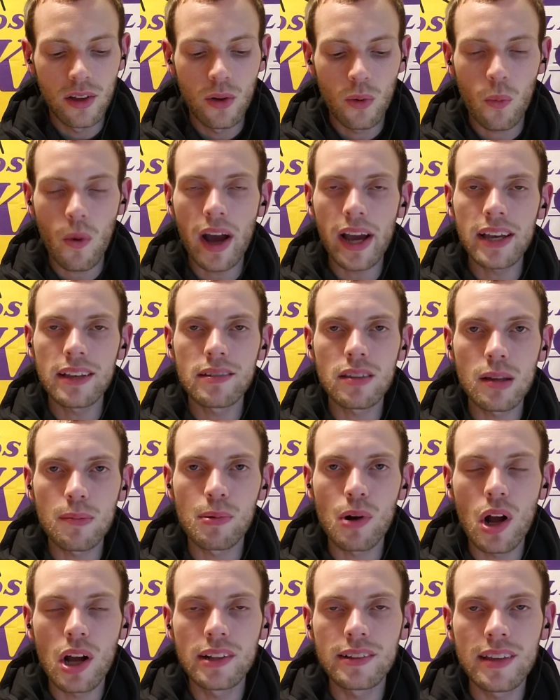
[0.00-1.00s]
Why is
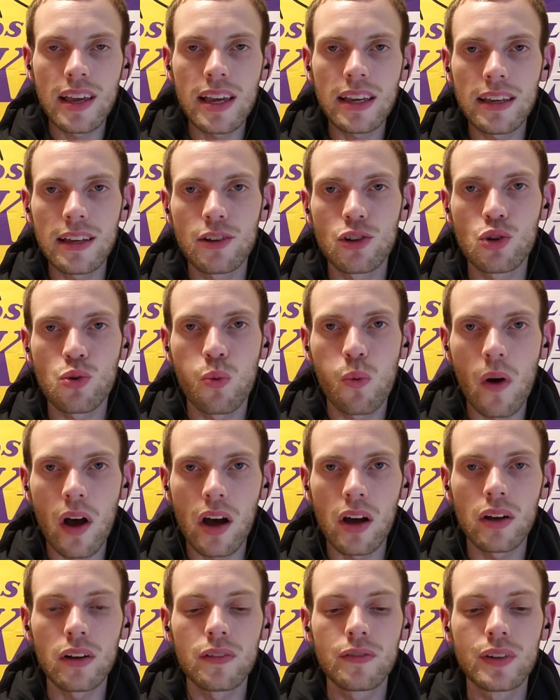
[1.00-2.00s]
LeBron taking
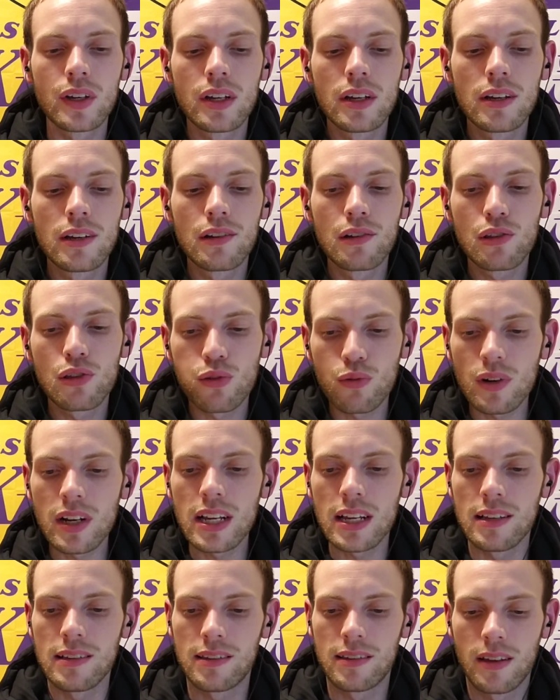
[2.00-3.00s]
12
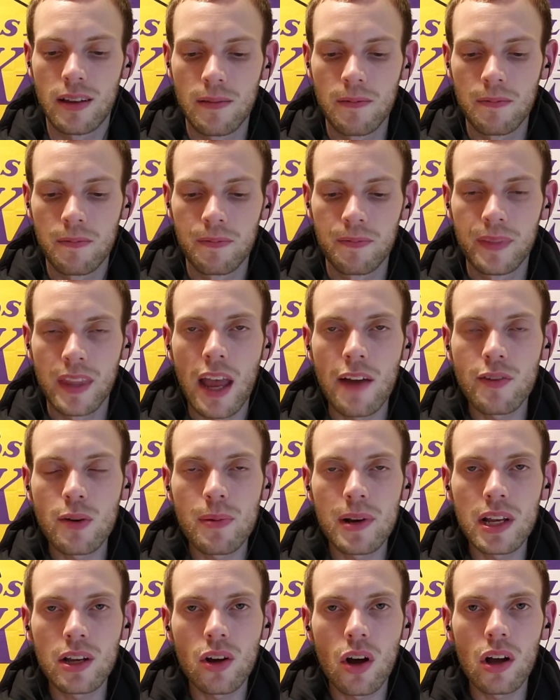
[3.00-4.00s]
threes?
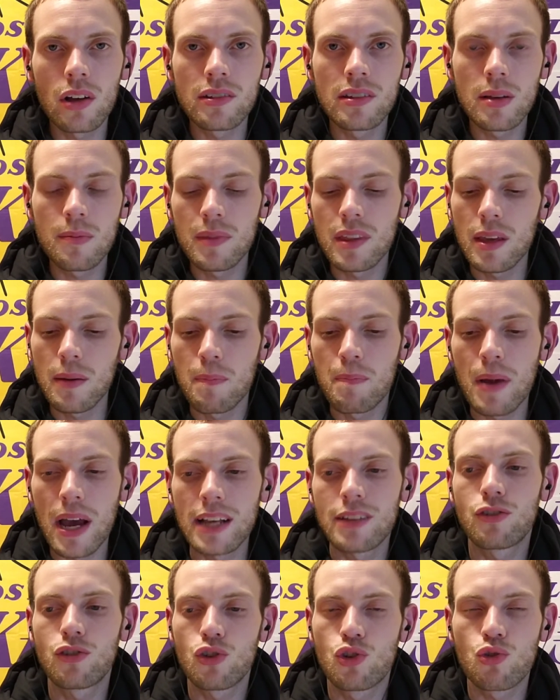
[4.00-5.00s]
Everybody calls him the
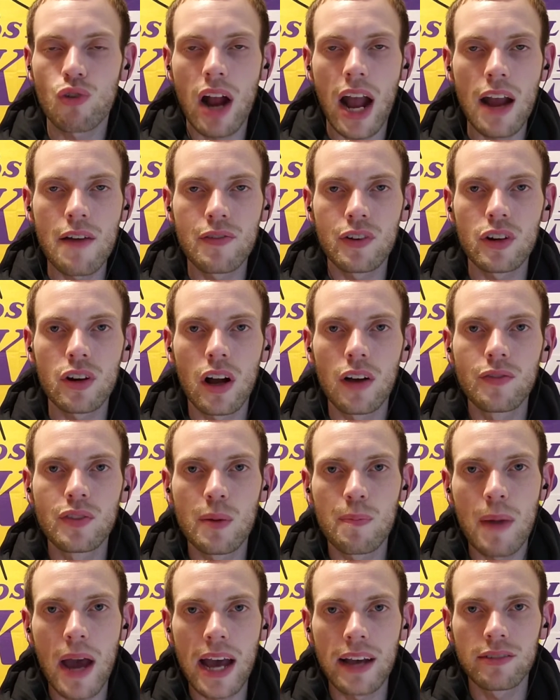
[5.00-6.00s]
best driver of
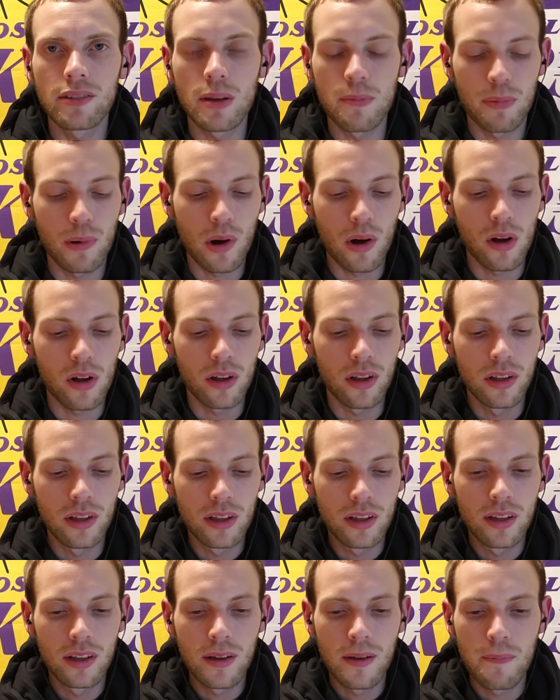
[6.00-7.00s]
the basketball,
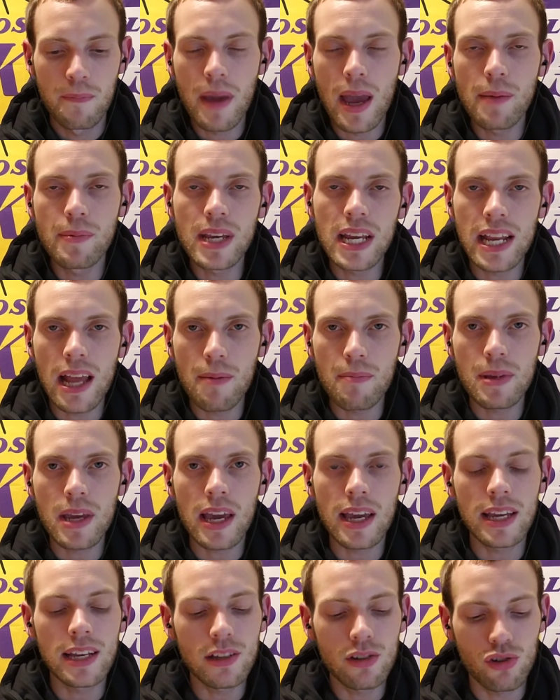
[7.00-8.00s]
maybe in
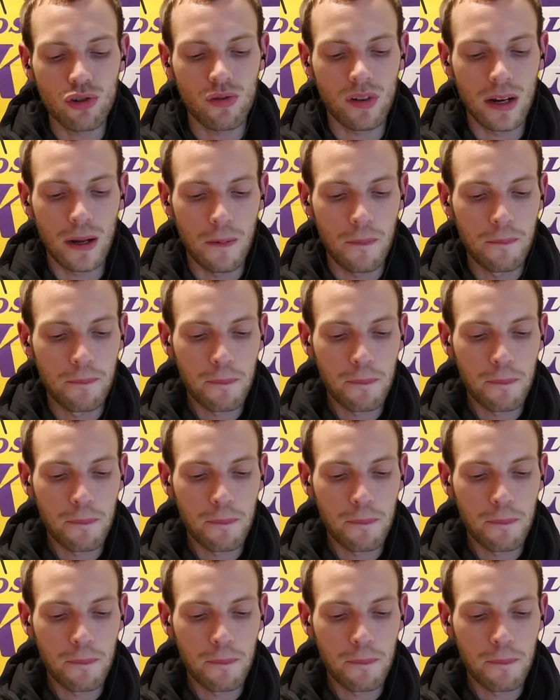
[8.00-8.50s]
NBA history.